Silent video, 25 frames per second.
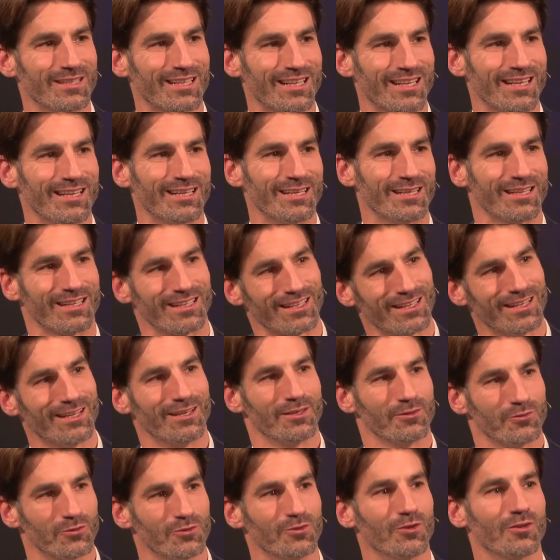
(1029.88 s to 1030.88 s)
in the clinic
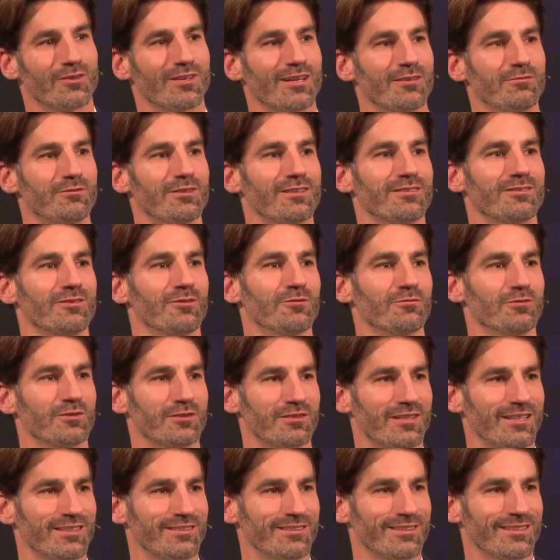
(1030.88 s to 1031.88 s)
to not have this
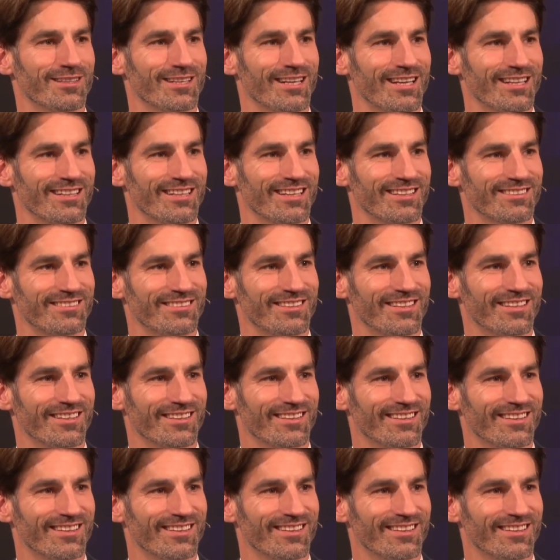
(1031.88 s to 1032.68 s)
conversation again next year?